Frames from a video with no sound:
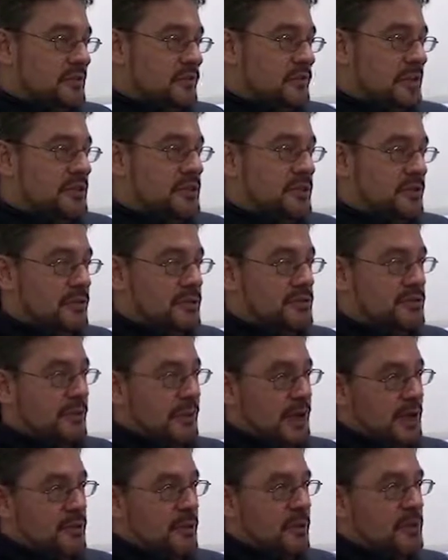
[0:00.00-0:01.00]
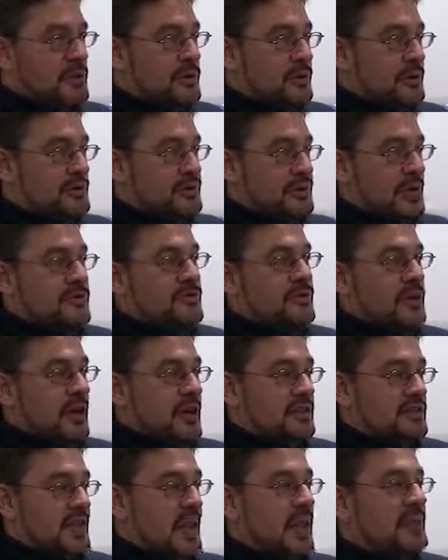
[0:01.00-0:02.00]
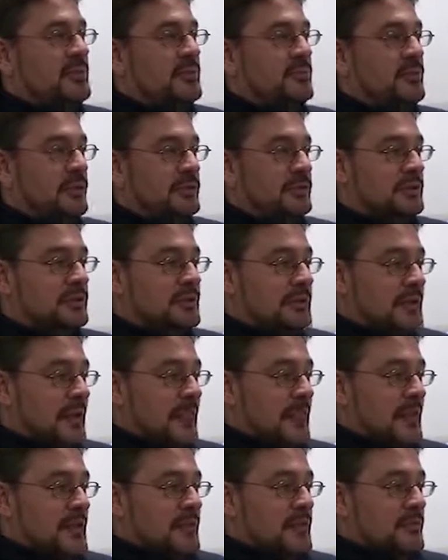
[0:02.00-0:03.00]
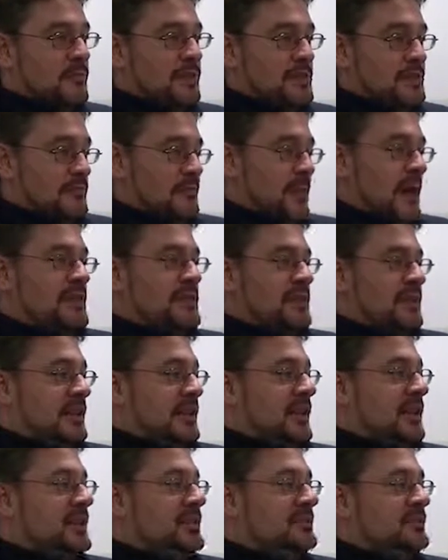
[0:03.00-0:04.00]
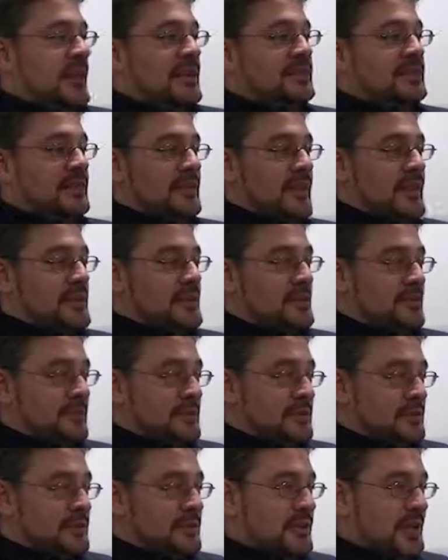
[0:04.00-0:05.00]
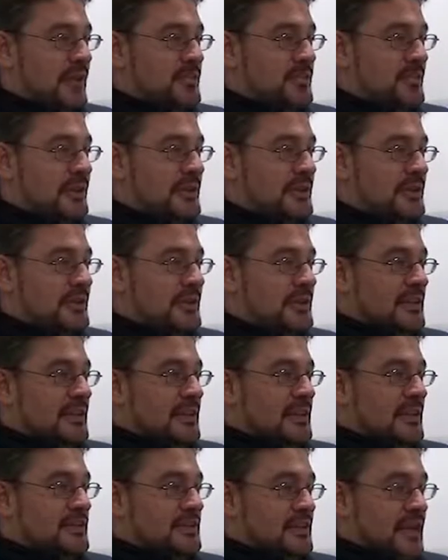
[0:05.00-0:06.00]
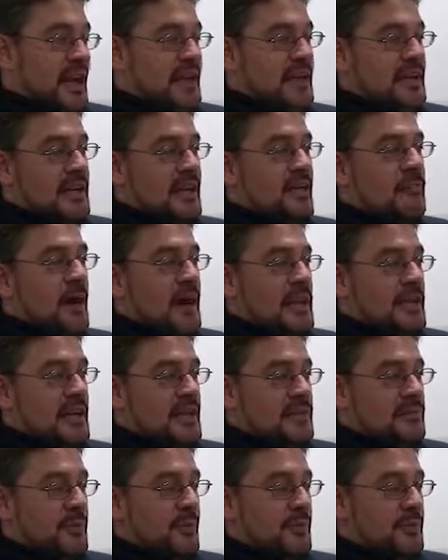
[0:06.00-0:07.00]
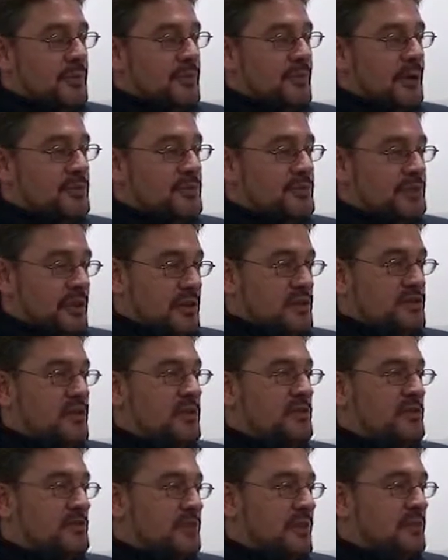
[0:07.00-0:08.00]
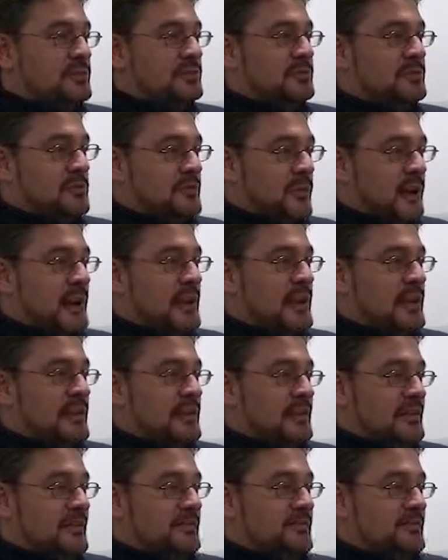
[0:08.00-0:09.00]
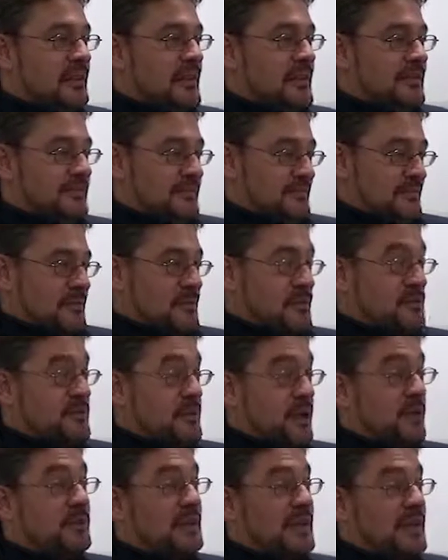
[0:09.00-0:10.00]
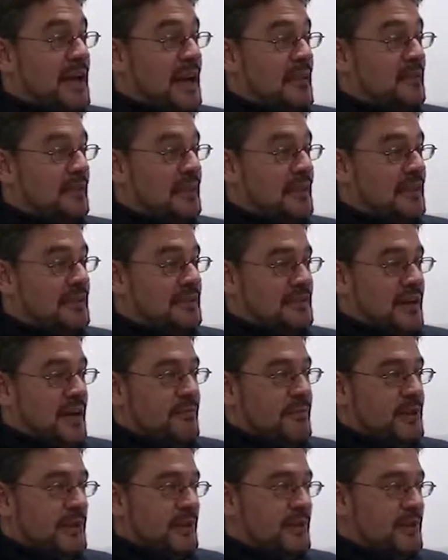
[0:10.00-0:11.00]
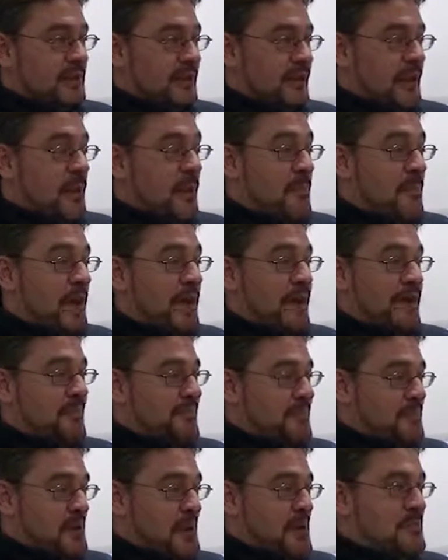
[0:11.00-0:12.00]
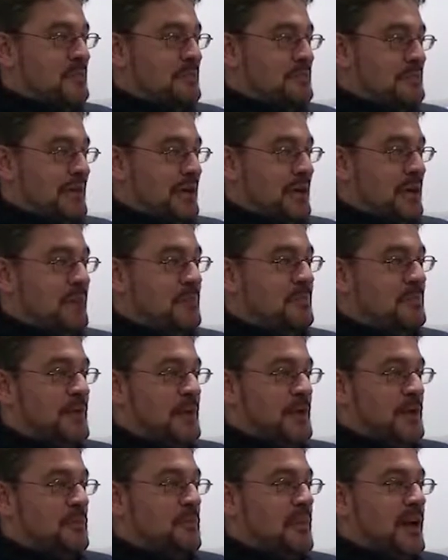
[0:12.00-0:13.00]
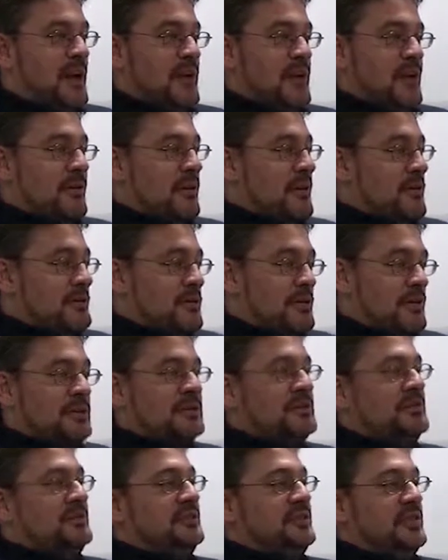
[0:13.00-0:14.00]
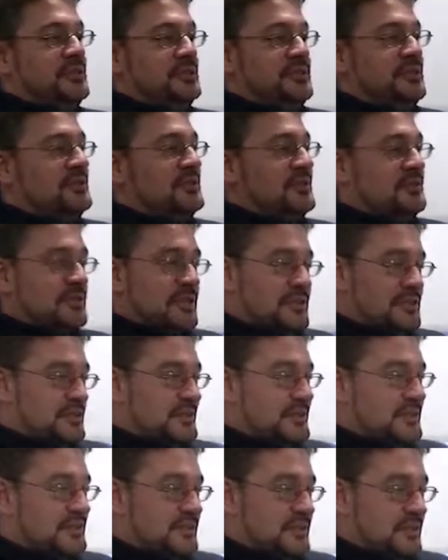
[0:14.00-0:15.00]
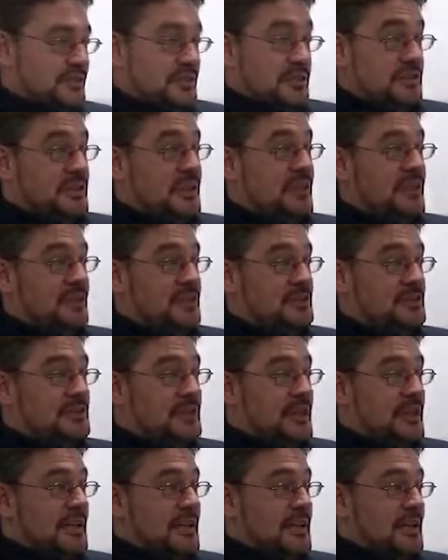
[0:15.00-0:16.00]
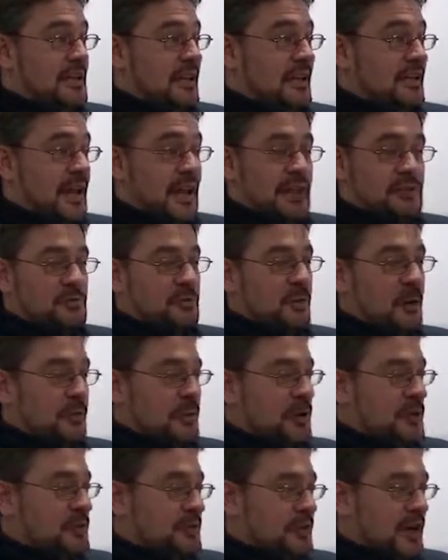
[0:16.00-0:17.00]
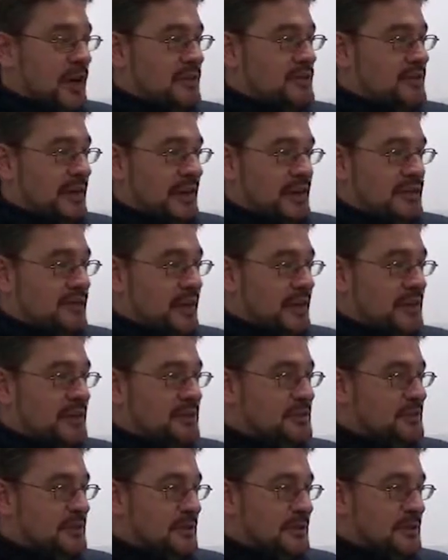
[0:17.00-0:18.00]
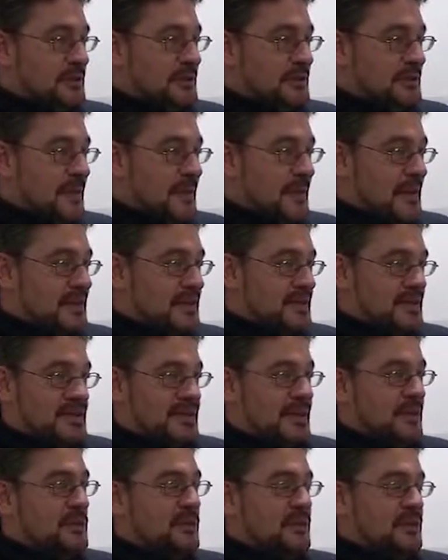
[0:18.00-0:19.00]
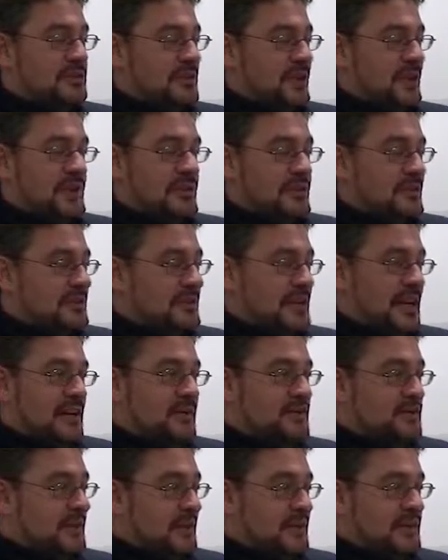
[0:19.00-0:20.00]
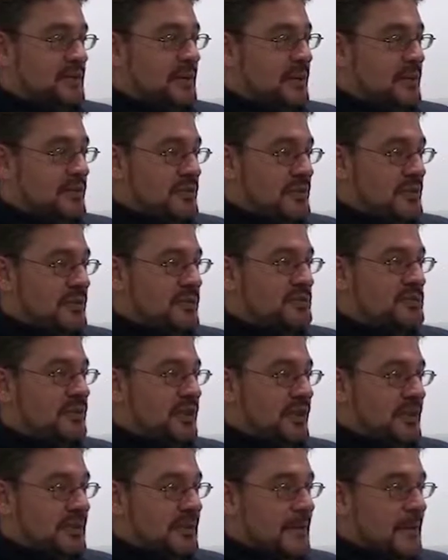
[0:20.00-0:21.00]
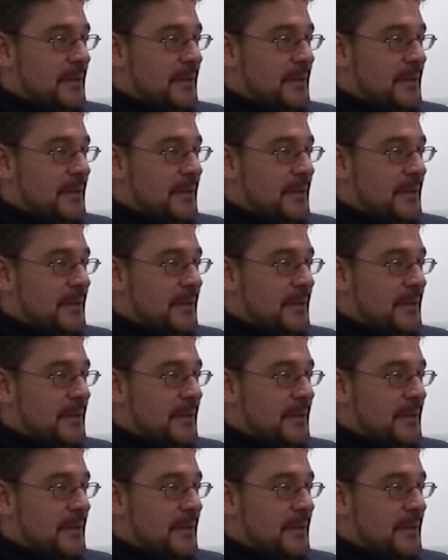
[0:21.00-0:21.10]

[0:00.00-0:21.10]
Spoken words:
and we talked about what we called a centralised gaming model, which is basically destination resort gambling, saying in a way that's probably the most socially responsible way of controlling gambling, is having a mecca for people to come where there are just dozens and dozens of casinos. That's what people go to Las Vegas for, is to see all the sights, the sounds, and experience the culture.